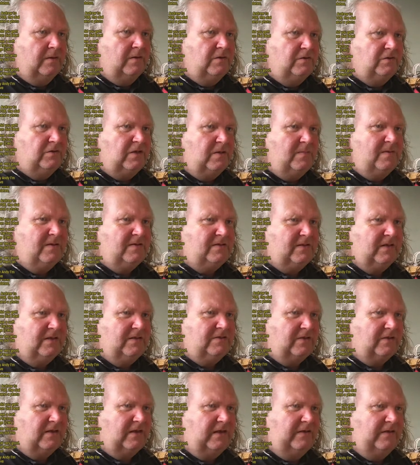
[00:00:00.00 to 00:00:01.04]
Jimmy says,
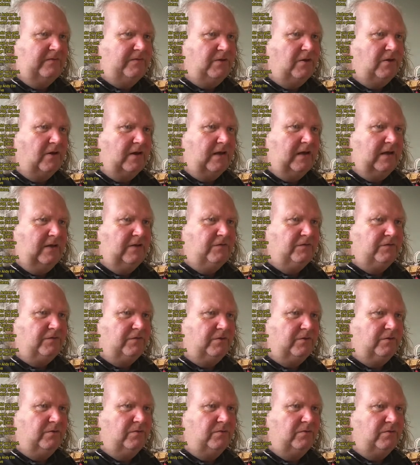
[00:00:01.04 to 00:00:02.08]
"I've got
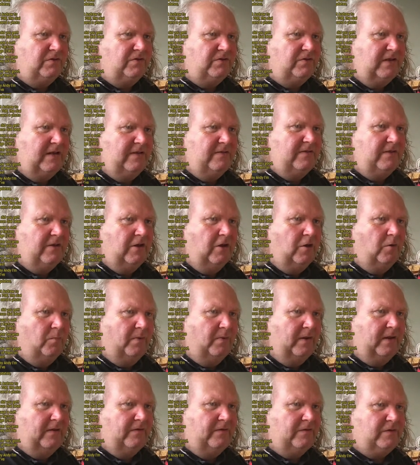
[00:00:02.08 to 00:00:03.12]
Andrew to take the opal
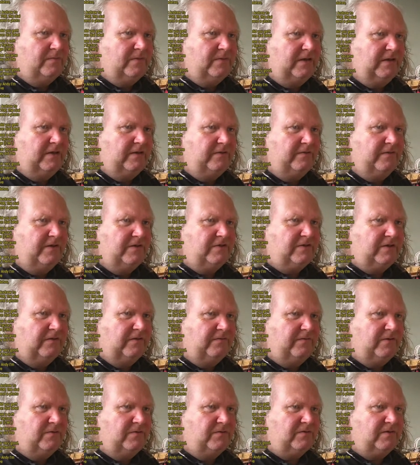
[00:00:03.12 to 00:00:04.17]
out of my green seven oh
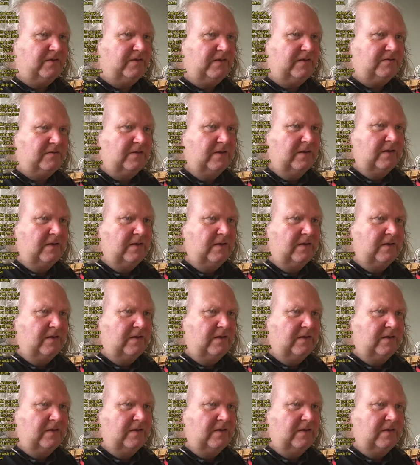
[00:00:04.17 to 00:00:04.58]
six.